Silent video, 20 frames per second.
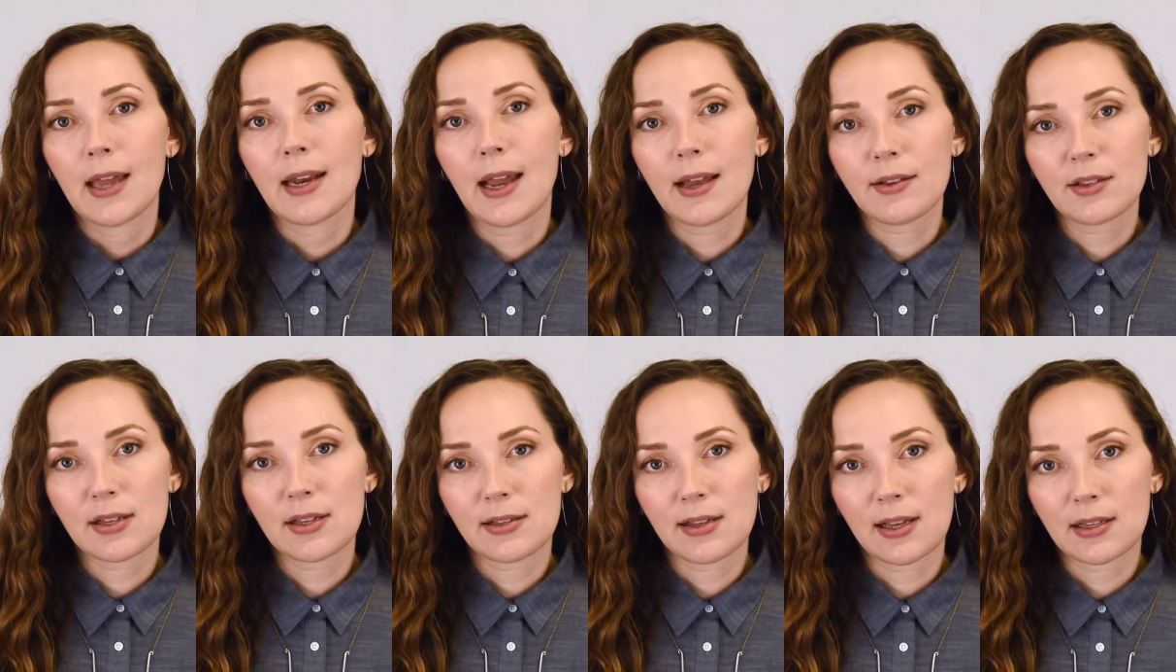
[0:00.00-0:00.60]
and how
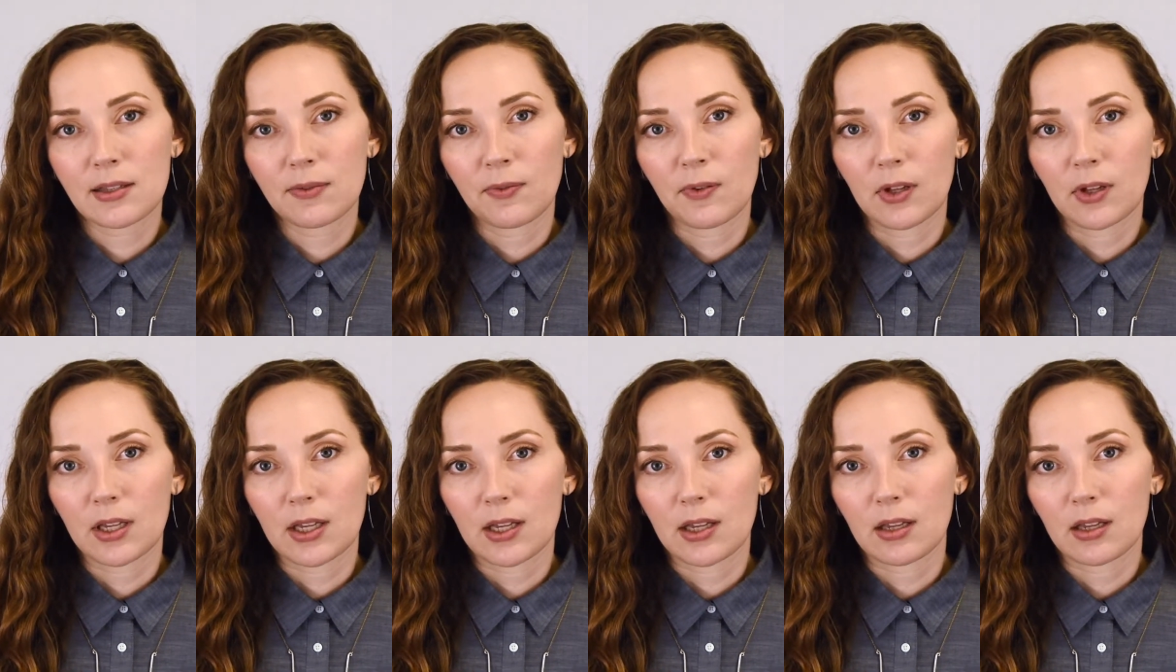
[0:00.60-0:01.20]

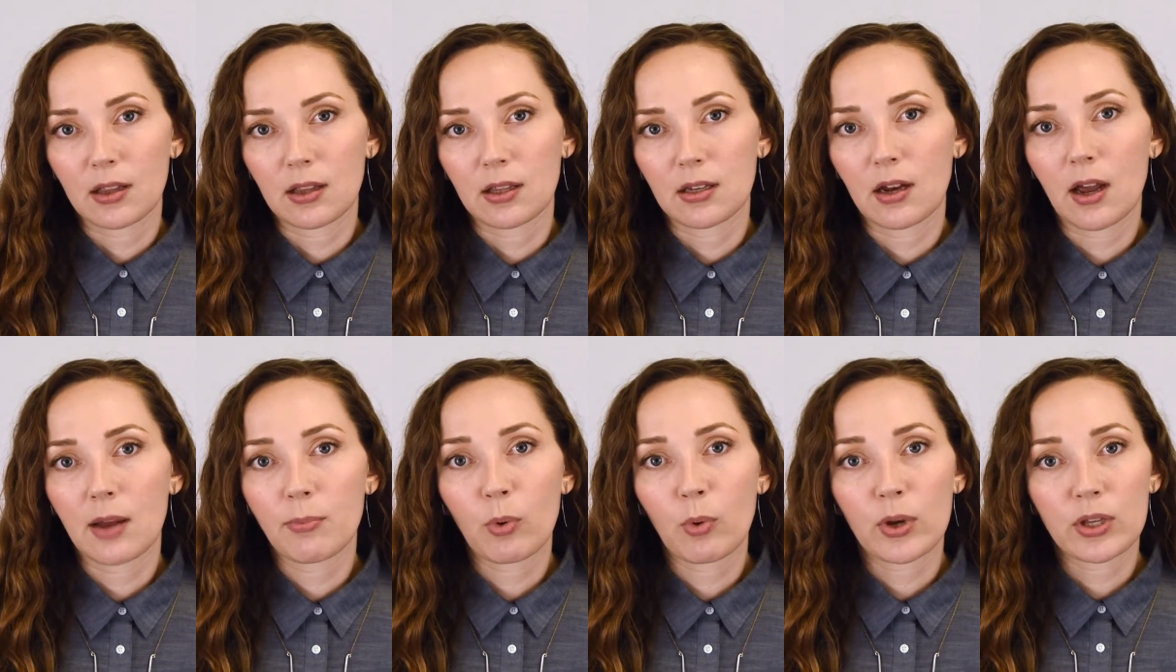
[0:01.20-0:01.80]
successfully the
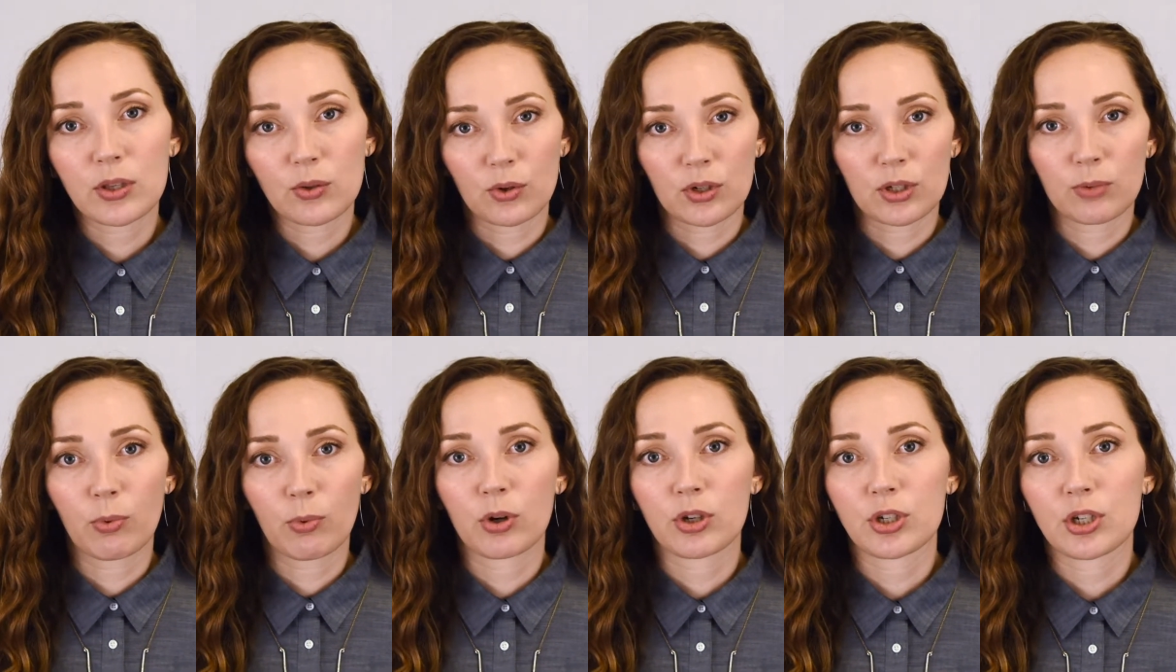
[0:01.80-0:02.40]
non-point
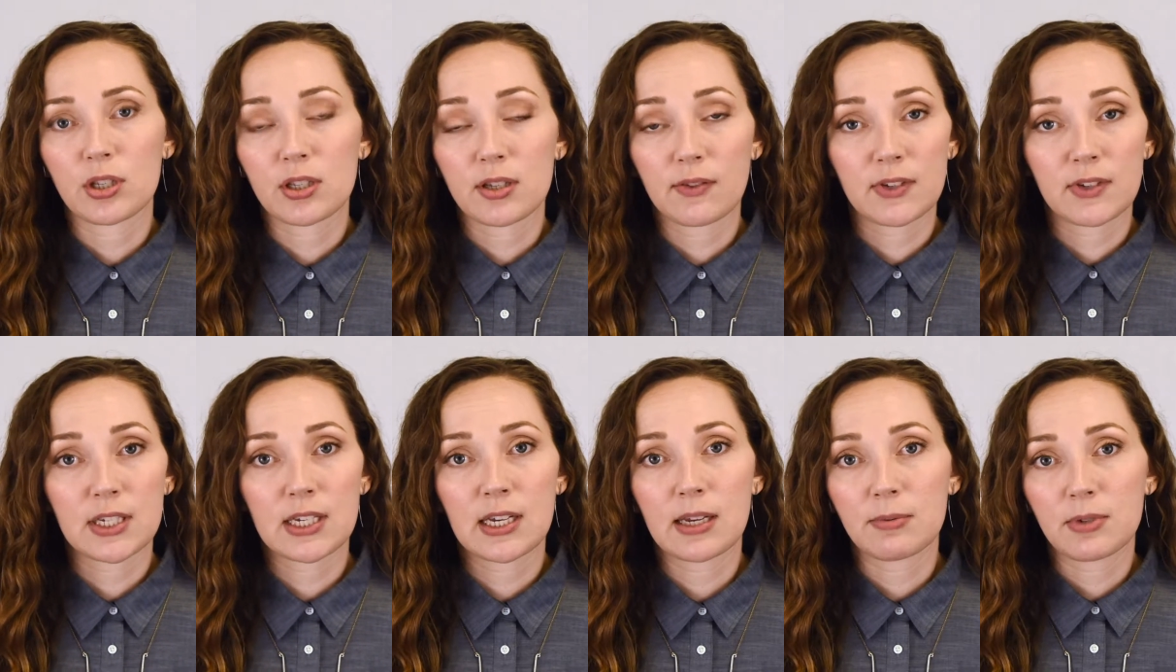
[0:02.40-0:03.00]
source portions of a
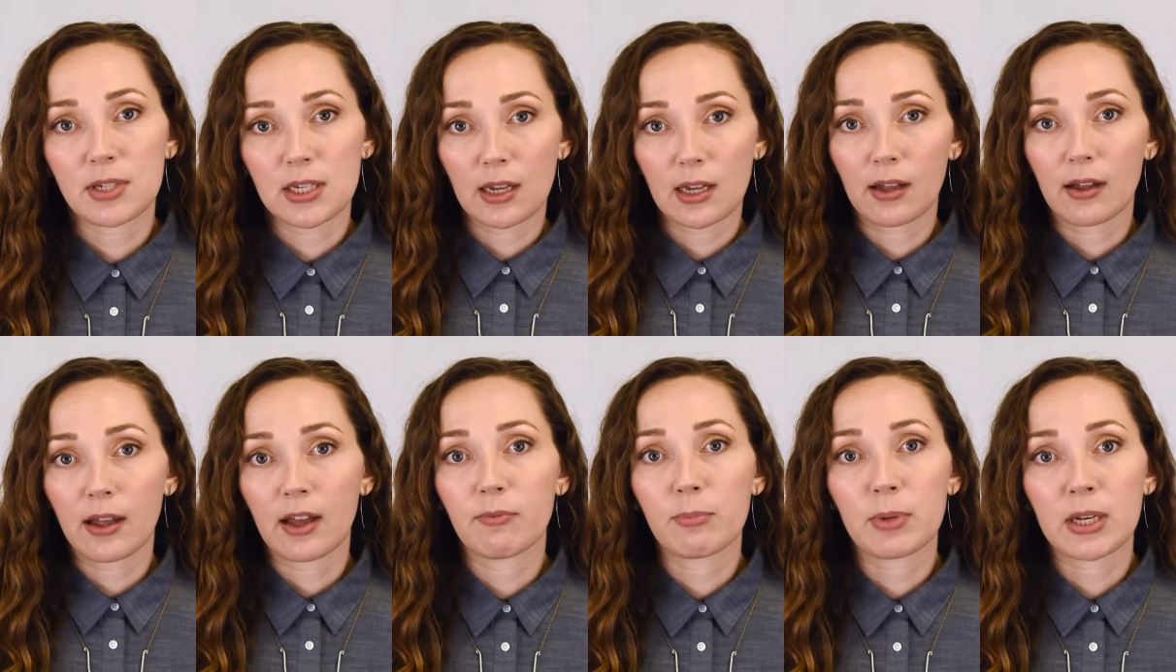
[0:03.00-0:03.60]

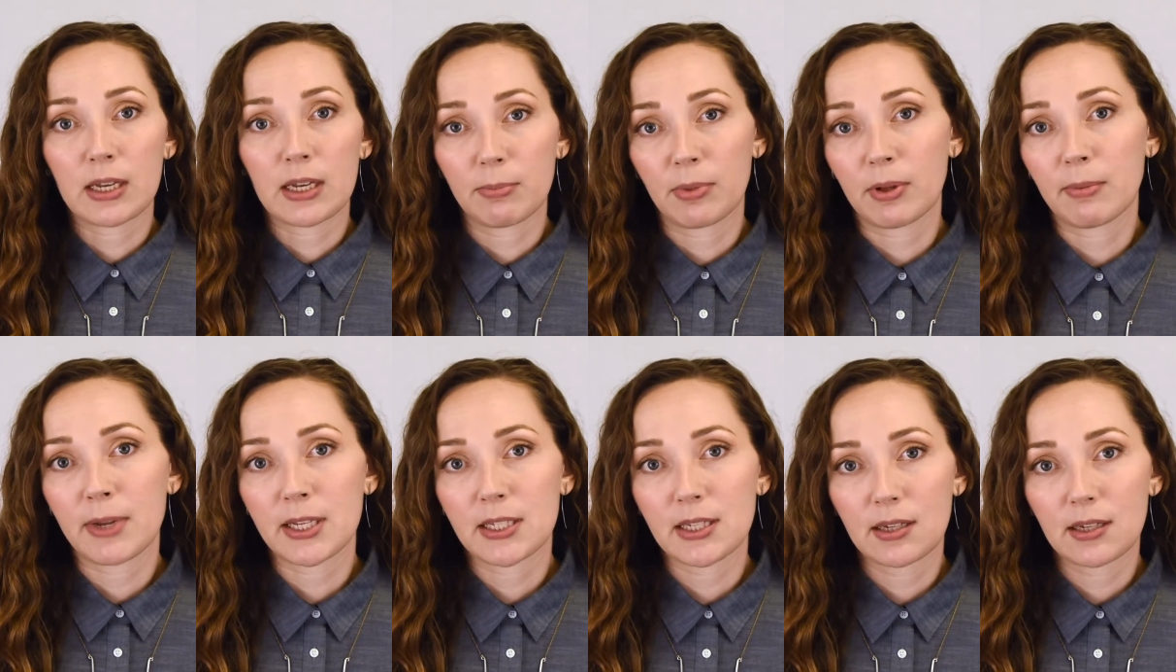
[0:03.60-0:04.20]
TMDL have been
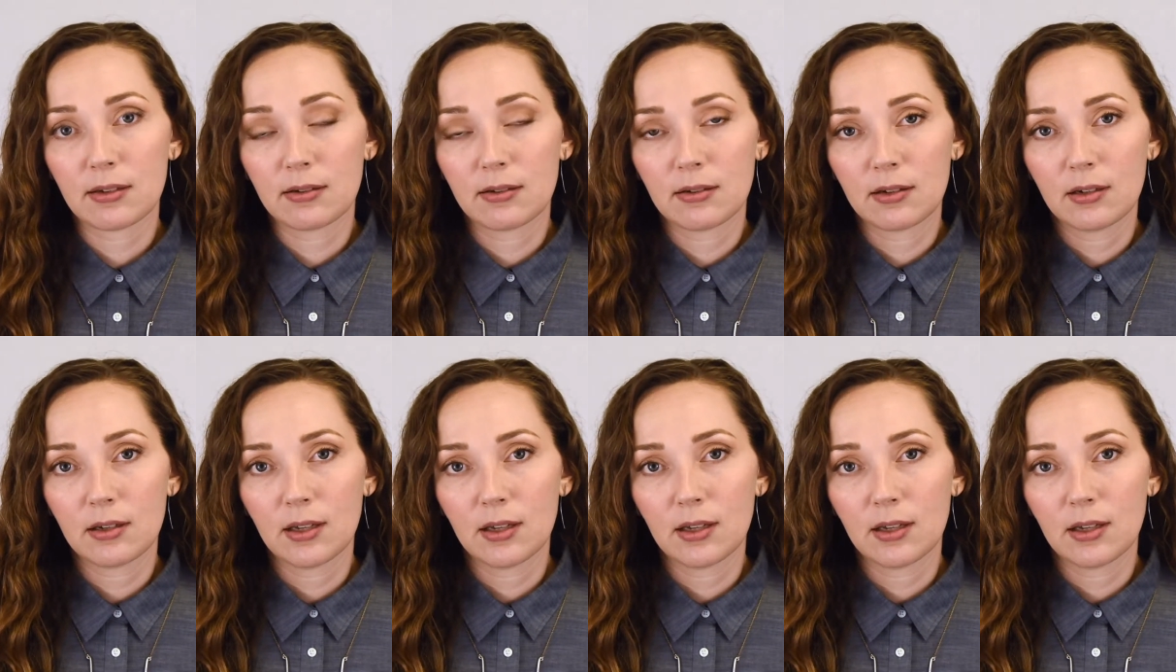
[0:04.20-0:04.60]
implemented.